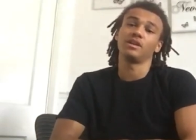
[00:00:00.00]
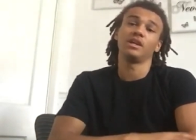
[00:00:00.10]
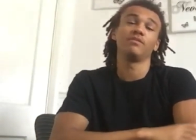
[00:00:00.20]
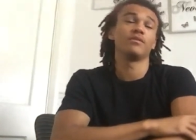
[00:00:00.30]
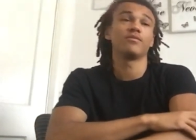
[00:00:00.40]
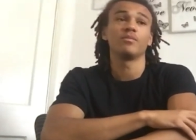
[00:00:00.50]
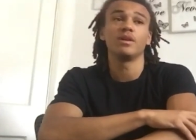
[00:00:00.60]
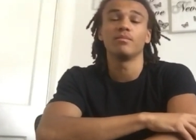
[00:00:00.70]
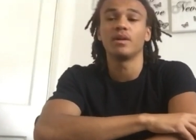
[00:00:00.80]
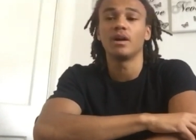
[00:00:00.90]
even from
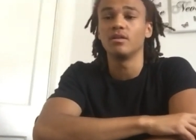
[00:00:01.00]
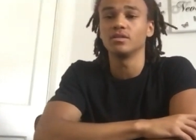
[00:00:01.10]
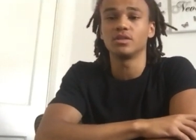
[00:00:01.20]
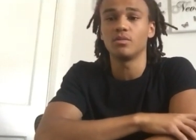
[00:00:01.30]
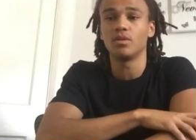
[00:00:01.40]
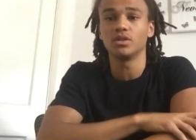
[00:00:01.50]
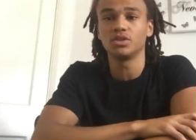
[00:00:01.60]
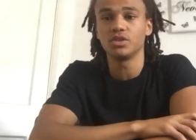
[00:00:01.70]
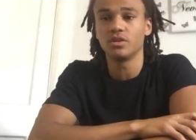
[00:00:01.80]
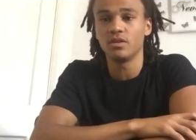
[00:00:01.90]
him, I learned so much.